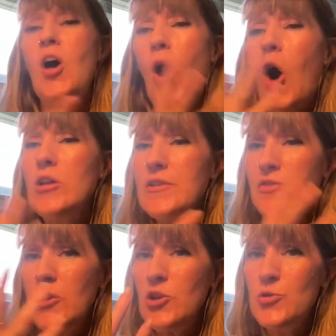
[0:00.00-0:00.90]
all of
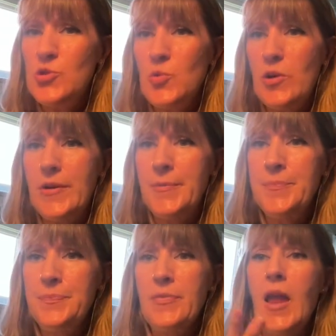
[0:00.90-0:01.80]
the usual.
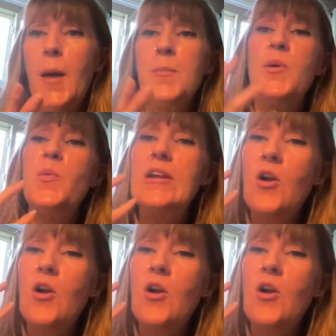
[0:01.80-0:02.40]
But what